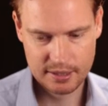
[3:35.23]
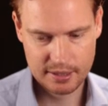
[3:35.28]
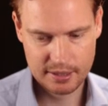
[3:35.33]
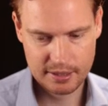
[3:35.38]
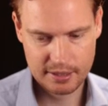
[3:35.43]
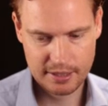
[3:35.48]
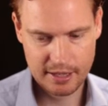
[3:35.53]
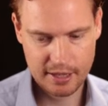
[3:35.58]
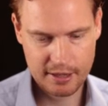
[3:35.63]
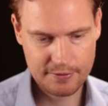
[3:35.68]

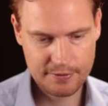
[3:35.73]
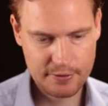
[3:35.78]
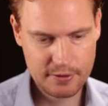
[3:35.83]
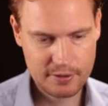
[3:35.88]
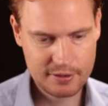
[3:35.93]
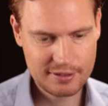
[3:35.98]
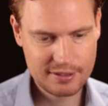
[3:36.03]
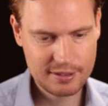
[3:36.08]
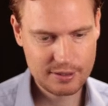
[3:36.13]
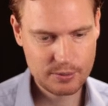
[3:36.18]
the
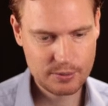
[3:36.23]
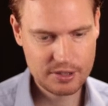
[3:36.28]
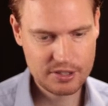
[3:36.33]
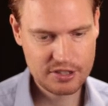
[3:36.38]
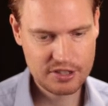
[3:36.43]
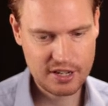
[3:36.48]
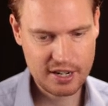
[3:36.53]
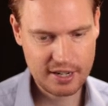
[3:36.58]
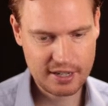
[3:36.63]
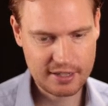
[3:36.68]
first thing we
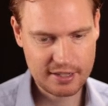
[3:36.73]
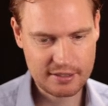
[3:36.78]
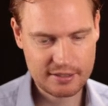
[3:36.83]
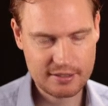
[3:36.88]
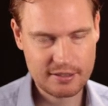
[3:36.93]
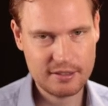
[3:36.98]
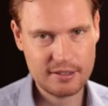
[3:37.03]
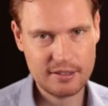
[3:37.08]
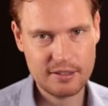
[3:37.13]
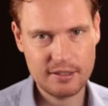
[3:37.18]
check
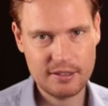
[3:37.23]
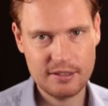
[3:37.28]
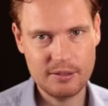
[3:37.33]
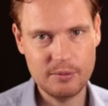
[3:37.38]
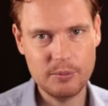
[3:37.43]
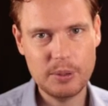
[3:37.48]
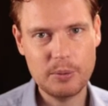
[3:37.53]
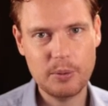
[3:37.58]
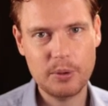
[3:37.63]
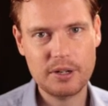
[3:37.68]
is
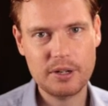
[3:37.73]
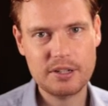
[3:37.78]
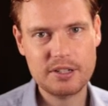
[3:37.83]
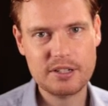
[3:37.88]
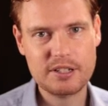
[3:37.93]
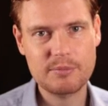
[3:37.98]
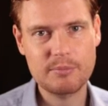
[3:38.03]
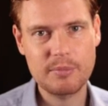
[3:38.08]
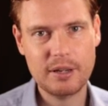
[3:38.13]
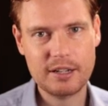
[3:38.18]
we want to
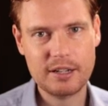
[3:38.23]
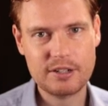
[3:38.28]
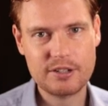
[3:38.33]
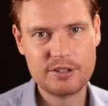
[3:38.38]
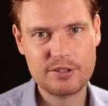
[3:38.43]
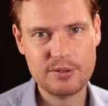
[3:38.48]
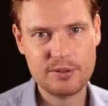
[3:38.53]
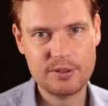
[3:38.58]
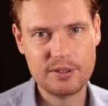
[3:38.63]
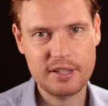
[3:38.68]
just make
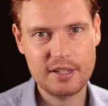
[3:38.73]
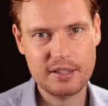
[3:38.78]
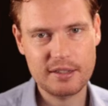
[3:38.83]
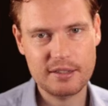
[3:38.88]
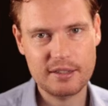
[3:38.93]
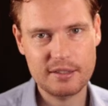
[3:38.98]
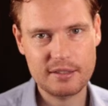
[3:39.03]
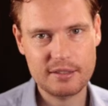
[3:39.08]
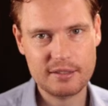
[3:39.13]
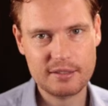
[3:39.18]
sure that
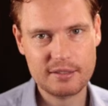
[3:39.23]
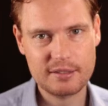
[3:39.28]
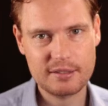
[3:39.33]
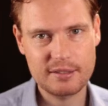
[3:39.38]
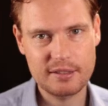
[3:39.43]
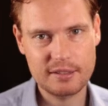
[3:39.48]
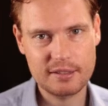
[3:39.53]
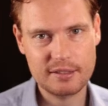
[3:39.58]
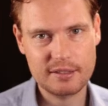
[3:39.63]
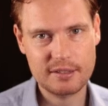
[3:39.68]

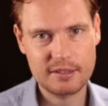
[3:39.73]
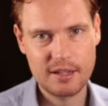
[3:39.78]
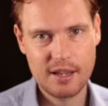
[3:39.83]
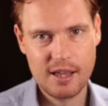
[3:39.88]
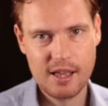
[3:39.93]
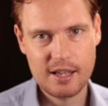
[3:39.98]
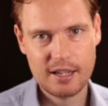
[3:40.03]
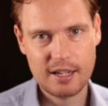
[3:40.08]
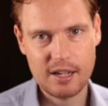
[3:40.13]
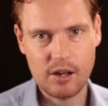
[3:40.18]
this
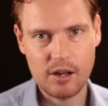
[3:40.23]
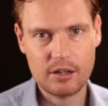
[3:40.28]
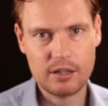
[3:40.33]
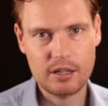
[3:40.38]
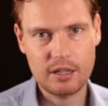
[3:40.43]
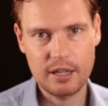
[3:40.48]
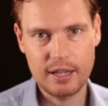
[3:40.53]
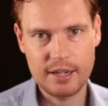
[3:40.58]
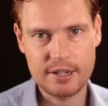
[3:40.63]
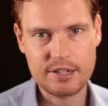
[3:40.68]

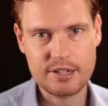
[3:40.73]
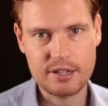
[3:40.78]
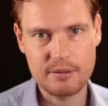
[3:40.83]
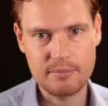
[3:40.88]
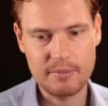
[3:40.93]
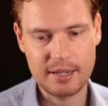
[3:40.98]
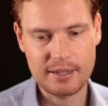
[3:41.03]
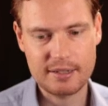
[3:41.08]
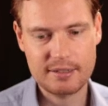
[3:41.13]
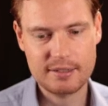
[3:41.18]
calculation
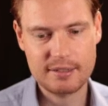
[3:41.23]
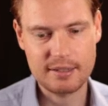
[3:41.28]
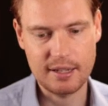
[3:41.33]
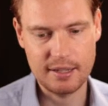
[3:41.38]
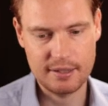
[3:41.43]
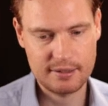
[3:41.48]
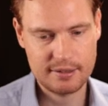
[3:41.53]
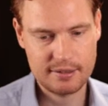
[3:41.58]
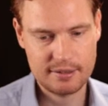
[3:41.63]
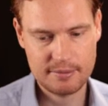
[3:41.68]
makes
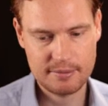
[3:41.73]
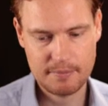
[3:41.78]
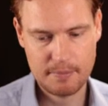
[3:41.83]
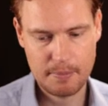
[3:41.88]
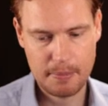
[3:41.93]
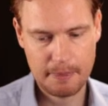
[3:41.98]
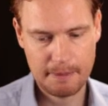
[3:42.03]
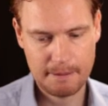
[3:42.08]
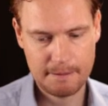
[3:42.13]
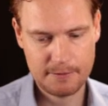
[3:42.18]
sense.
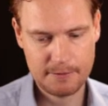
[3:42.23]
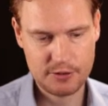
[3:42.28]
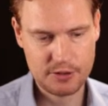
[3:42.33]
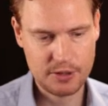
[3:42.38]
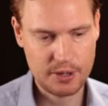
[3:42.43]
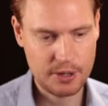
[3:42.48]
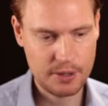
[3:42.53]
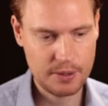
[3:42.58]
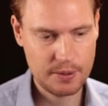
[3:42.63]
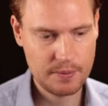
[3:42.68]

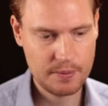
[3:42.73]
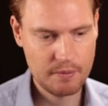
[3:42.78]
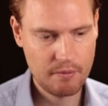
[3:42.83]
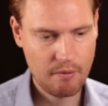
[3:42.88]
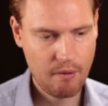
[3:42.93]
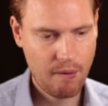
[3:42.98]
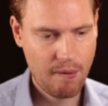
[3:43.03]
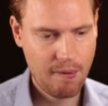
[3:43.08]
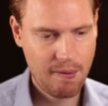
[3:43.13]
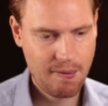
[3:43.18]
So
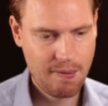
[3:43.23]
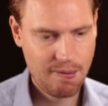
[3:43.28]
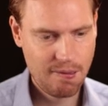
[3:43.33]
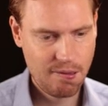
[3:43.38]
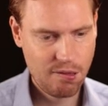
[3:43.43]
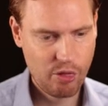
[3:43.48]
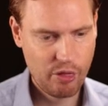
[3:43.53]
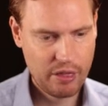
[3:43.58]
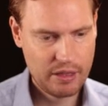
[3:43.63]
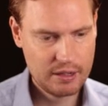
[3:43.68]

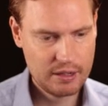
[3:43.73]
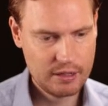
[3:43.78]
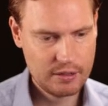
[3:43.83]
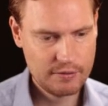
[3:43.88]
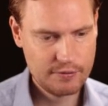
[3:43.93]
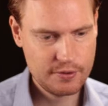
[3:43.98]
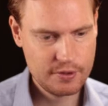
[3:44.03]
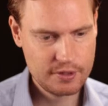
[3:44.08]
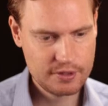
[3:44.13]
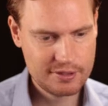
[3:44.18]

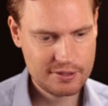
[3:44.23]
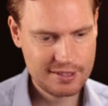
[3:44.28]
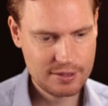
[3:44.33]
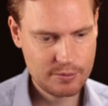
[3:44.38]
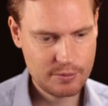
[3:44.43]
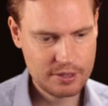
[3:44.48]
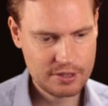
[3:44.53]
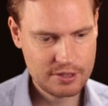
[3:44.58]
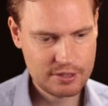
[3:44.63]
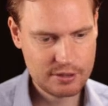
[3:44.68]
first thing,
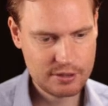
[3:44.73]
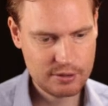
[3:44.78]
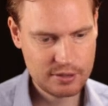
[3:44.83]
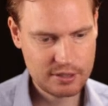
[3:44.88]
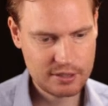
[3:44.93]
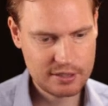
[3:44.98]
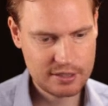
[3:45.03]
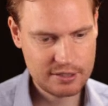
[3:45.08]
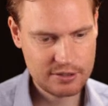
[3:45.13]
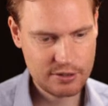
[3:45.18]
we just look
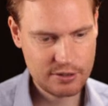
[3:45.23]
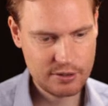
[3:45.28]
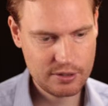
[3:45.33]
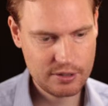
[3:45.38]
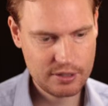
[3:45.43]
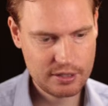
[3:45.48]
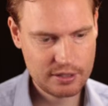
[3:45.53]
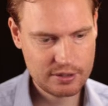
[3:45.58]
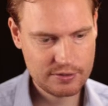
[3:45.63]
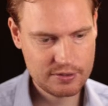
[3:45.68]
at these
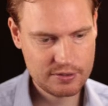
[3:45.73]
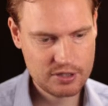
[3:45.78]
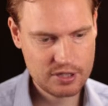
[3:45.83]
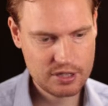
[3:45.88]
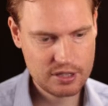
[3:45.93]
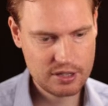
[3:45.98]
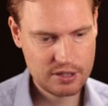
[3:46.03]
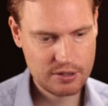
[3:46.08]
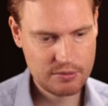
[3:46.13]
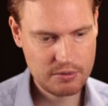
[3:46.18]
earnings for
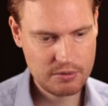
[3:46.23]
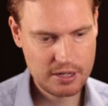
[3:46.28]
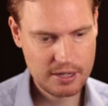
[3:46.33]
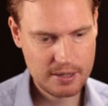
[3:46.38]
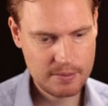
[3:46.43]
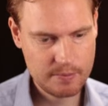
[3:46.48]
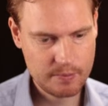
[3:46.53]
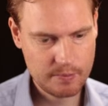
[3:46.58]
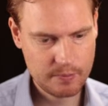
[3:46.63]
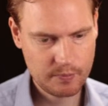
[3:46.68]

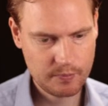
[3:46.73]
G3.